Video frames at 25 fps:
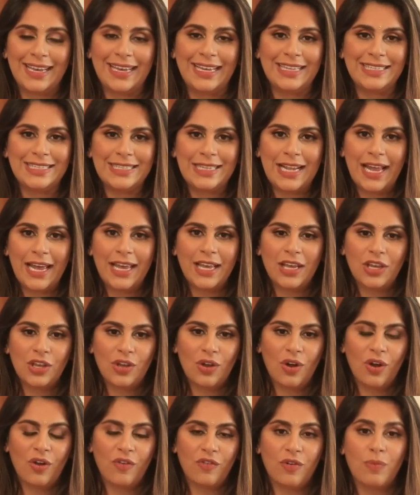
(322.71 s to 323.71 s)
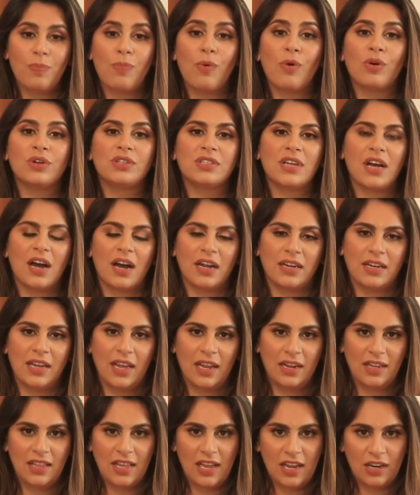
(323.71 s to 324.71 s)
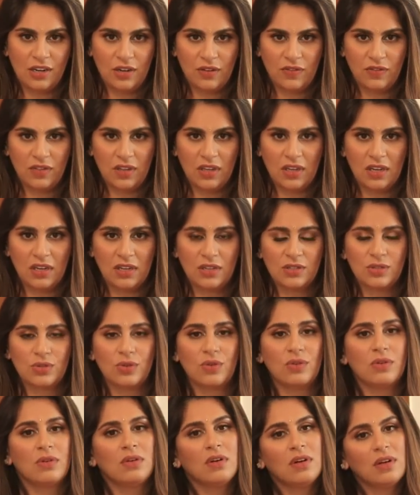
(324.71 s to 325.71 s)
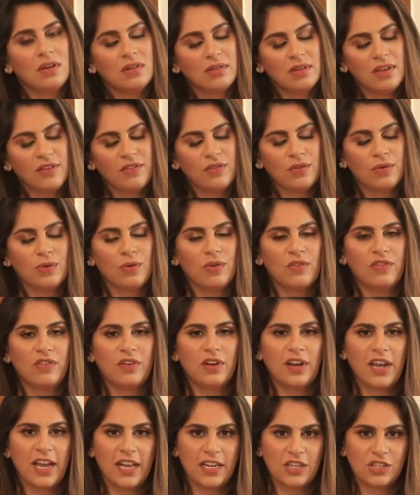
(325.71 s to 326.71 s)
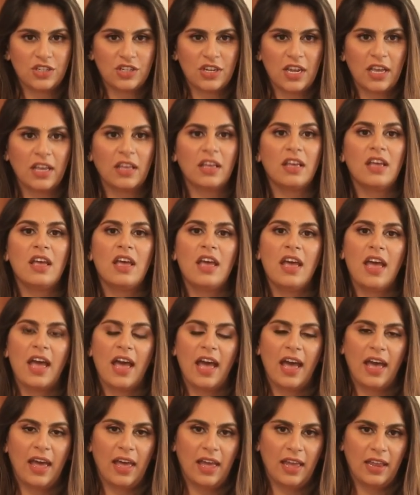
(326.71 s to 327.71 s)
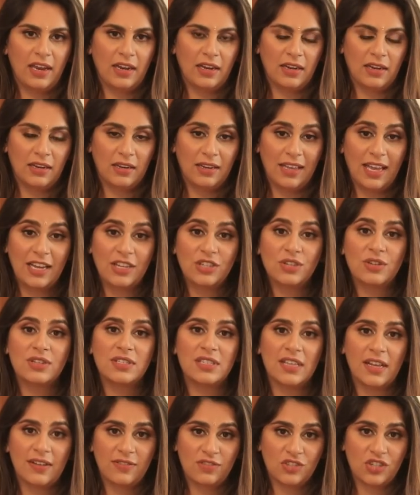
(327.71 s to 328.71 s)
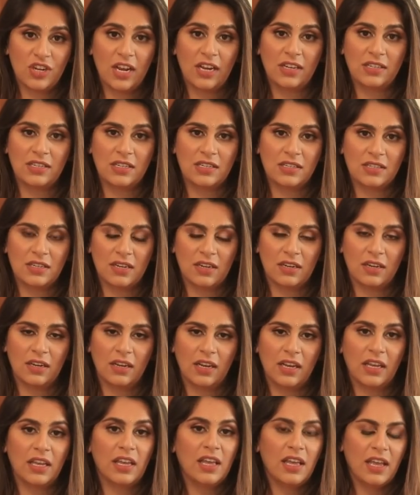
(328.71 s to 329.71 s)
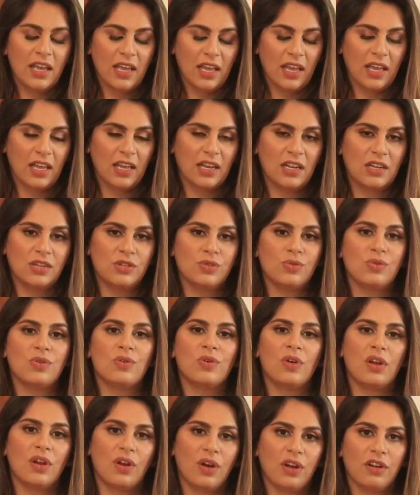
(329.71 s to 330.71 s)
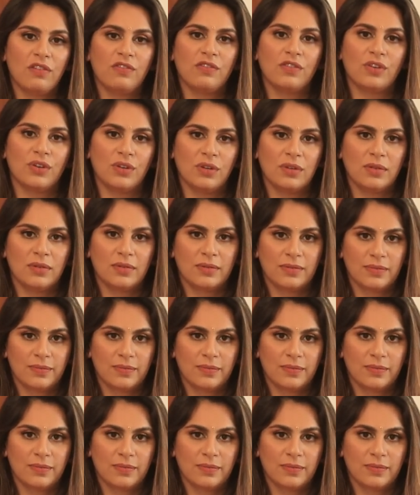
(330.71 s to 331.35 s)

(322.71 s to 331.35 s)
It's like your report card at the end of the year. So, if you go for a health check and get yourself checked internally, it'll do you a lot of good.